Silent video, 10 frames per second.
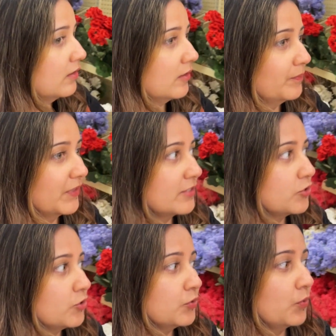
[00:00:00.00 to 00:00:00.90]
um,
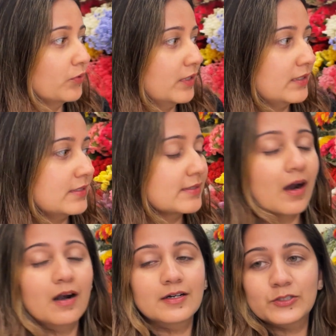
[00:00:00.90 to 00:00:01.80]
as you know that these
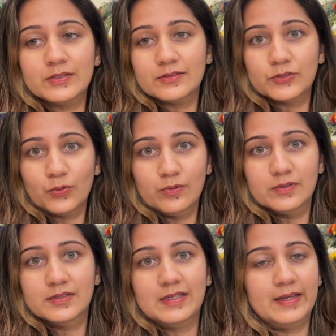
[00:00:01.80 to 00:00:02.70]
art
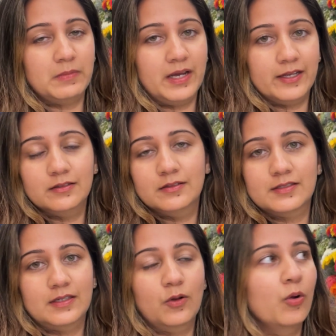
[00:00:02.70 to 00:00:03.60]
stores like
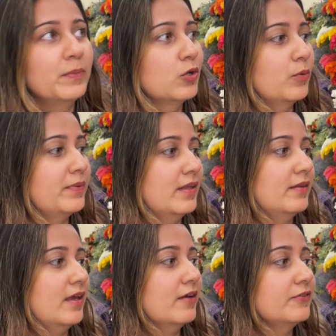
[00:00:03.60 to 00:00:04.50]
Michael's and Hobby Lobby, and
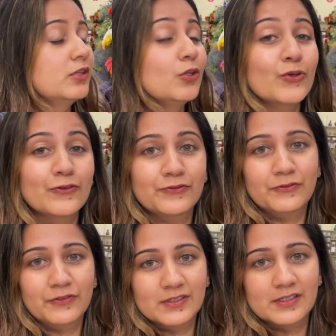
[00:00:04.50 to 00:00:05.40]
they have a lot of
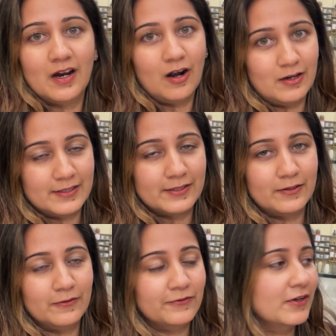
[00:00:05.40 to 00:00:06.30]
different art
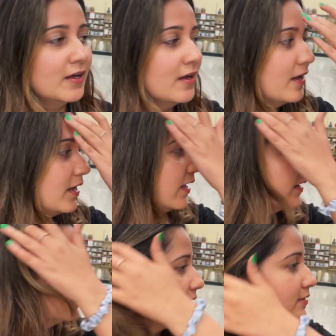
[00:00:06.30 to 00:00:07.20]
stuff,
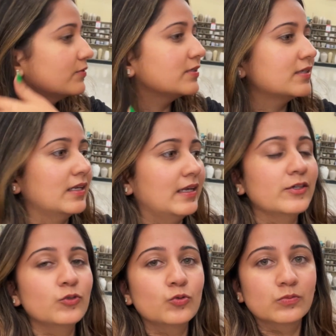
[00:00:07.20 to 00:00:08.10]
and that's the reason I
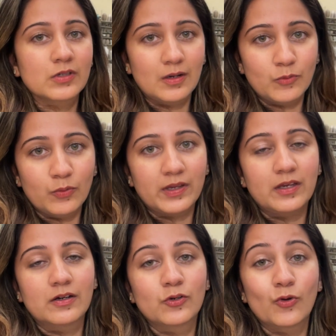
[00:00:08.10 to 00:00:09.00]
like to come over
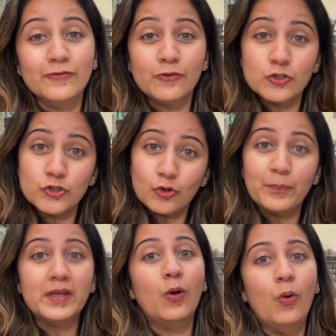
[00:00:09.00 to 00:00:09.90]
here, not for
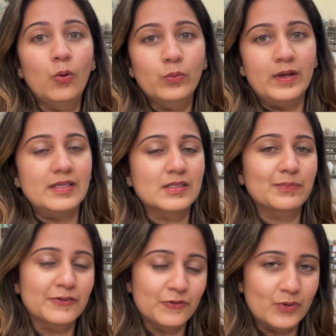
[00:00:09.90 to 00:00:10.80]
shopping always,
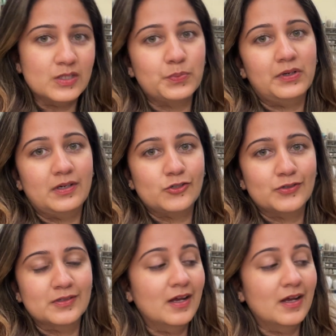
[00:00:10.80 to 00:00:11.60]
but for inspiration.